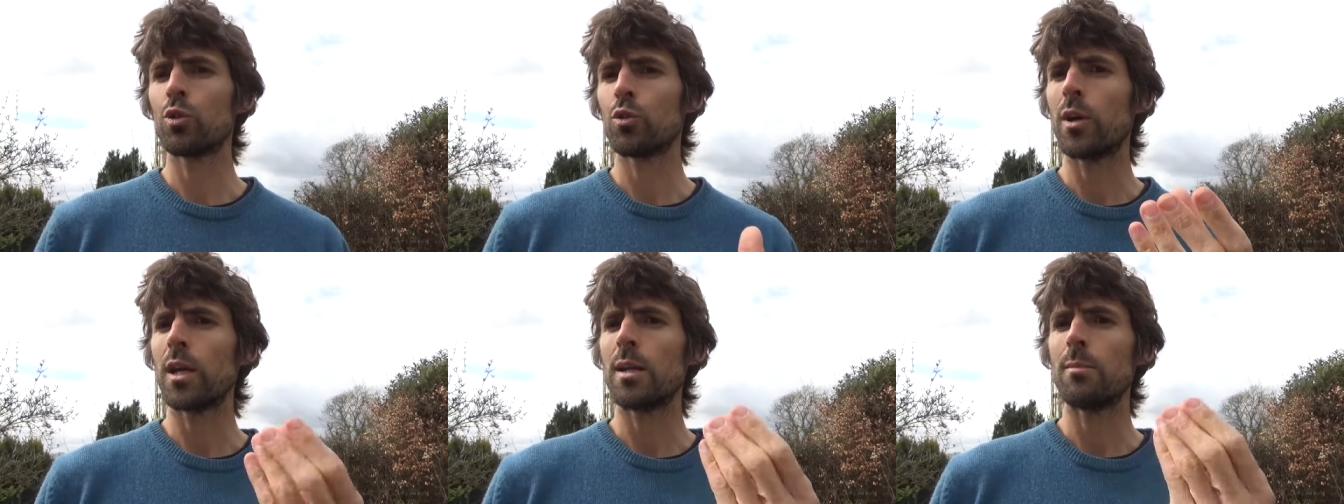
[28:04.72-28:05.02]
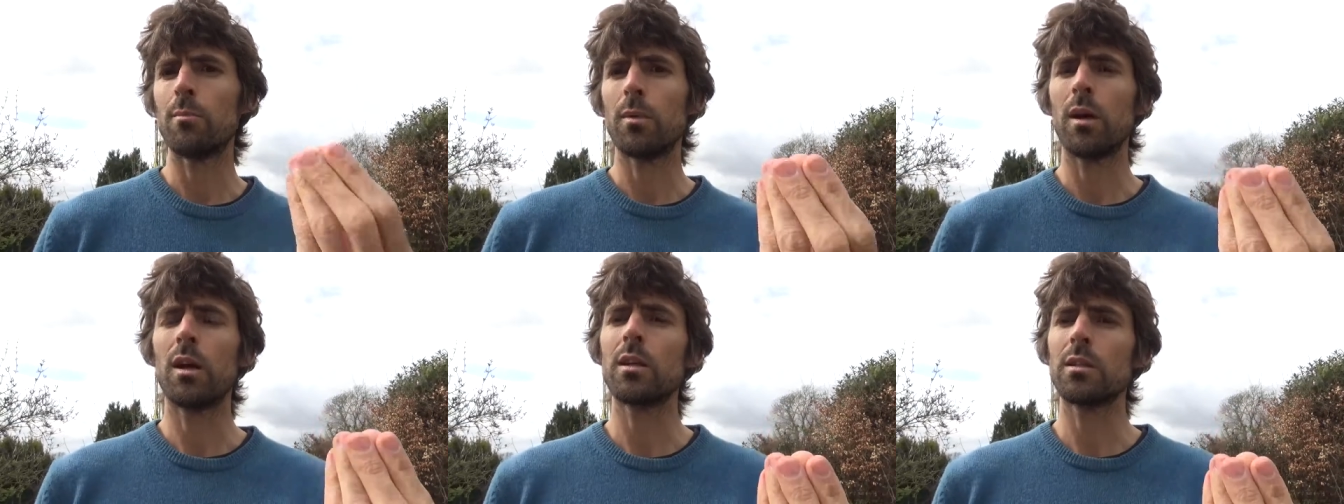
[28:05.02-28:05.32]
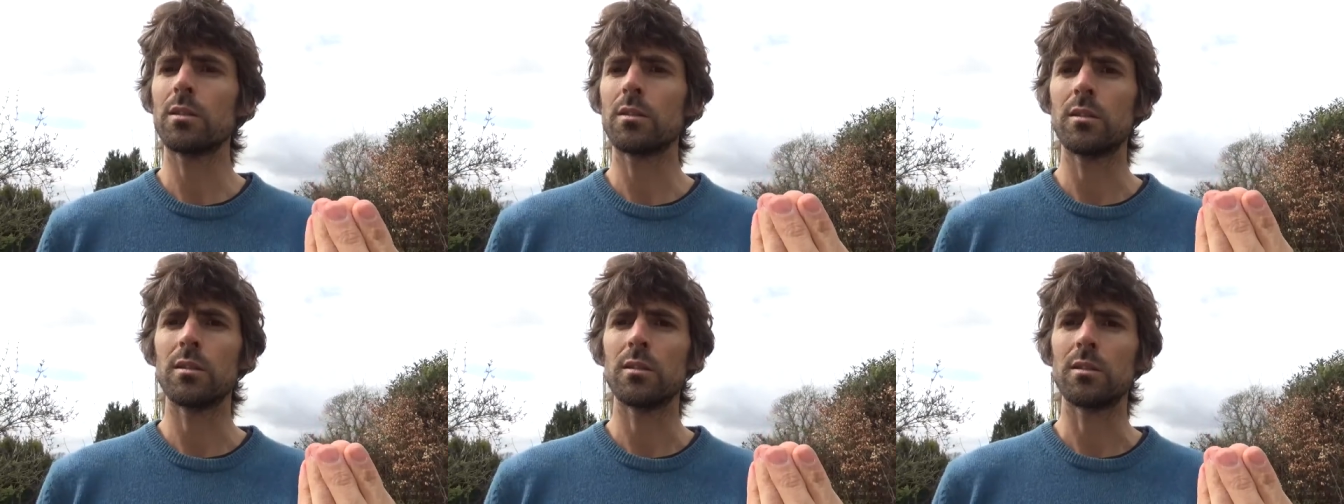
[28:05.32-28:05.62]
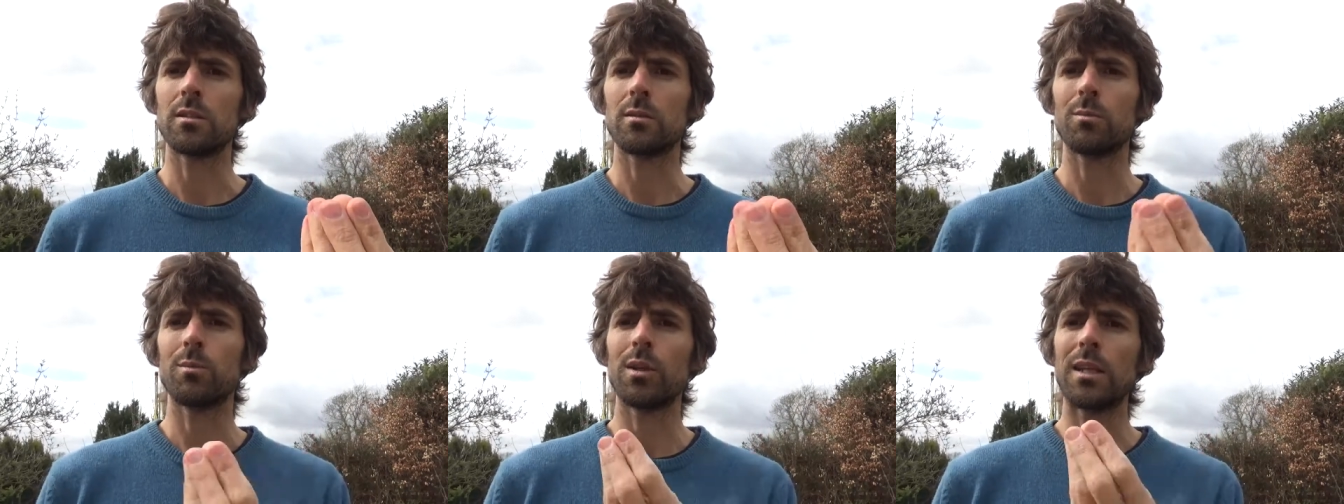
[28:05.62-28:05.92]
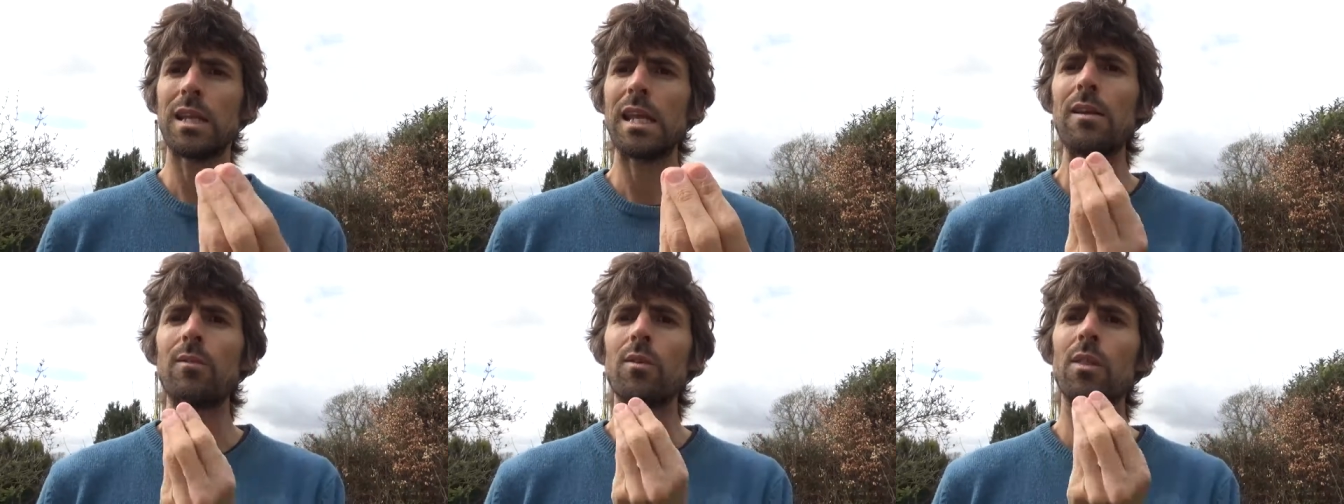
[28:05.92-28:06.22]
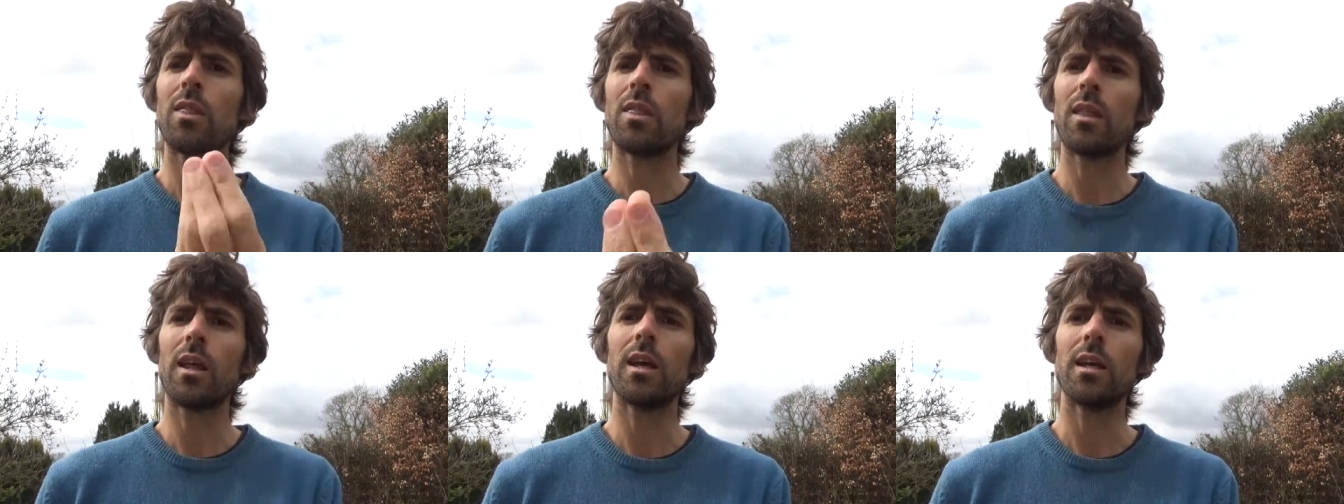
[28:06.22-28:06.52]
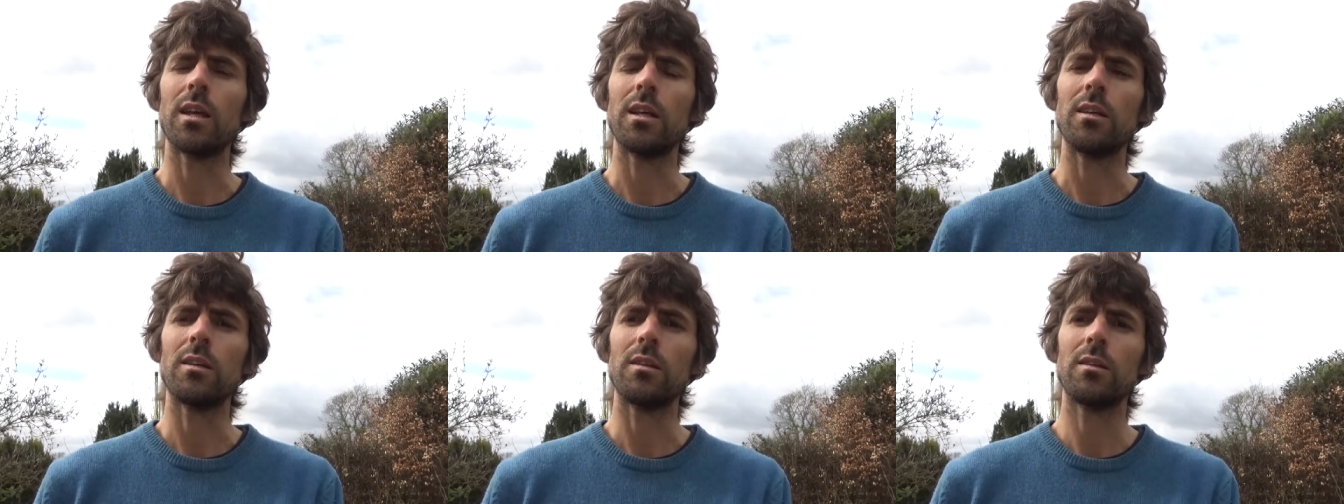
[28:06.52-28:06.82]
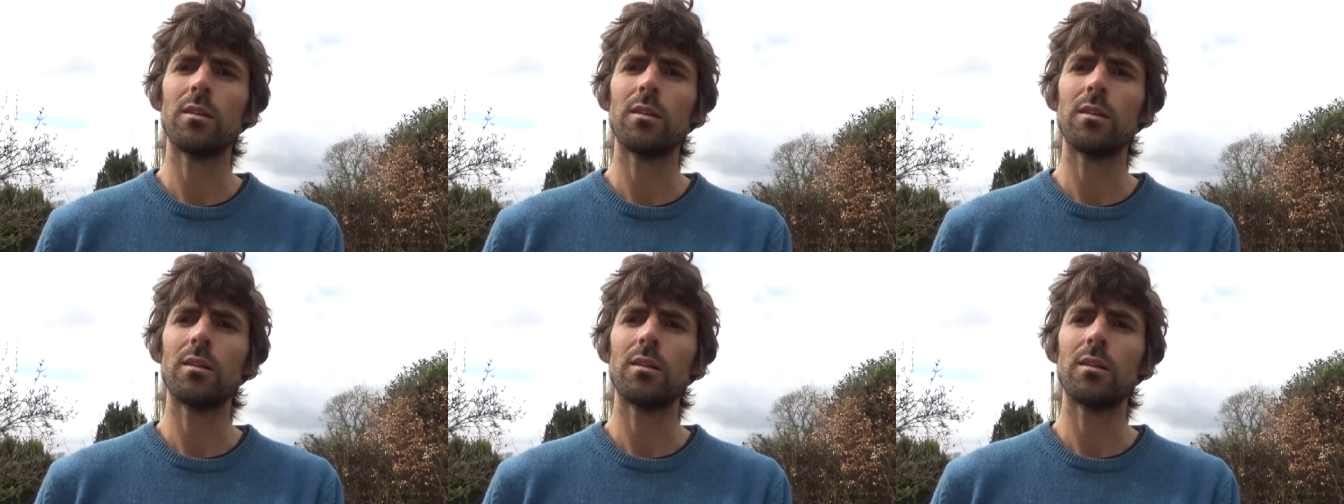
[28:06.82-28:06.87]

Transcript: great masters, but even they,